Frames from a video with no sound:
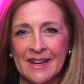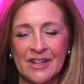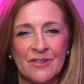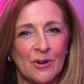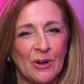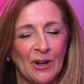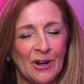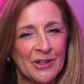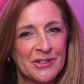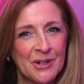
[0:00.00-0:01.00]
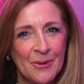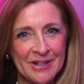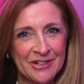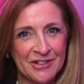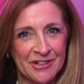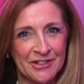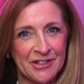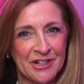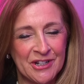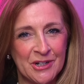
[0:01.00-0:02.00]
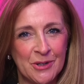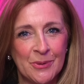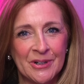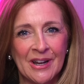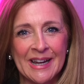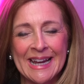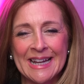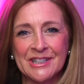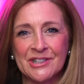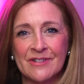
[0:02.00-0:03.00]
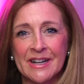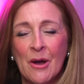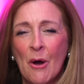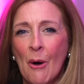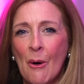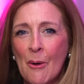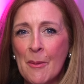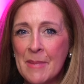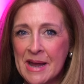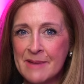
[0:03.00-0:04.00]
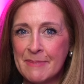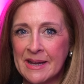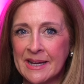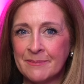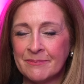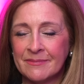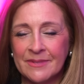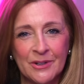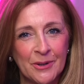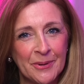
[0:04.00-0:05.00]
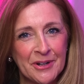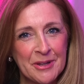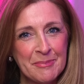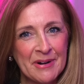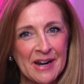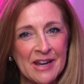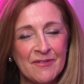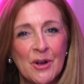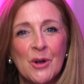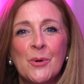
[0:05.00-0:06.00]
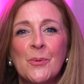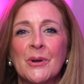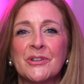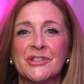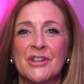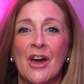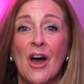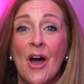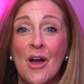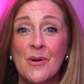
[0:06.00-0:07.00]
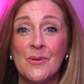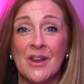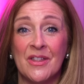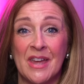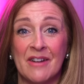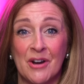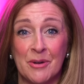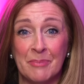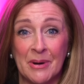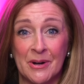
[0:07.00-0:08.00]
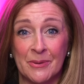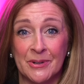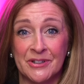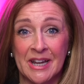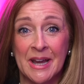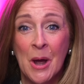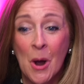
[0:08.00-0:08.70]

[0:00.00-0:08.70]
And you've got lots of questions that you would like answering. Or maybe you're one of the brave who wants to own their own park one day.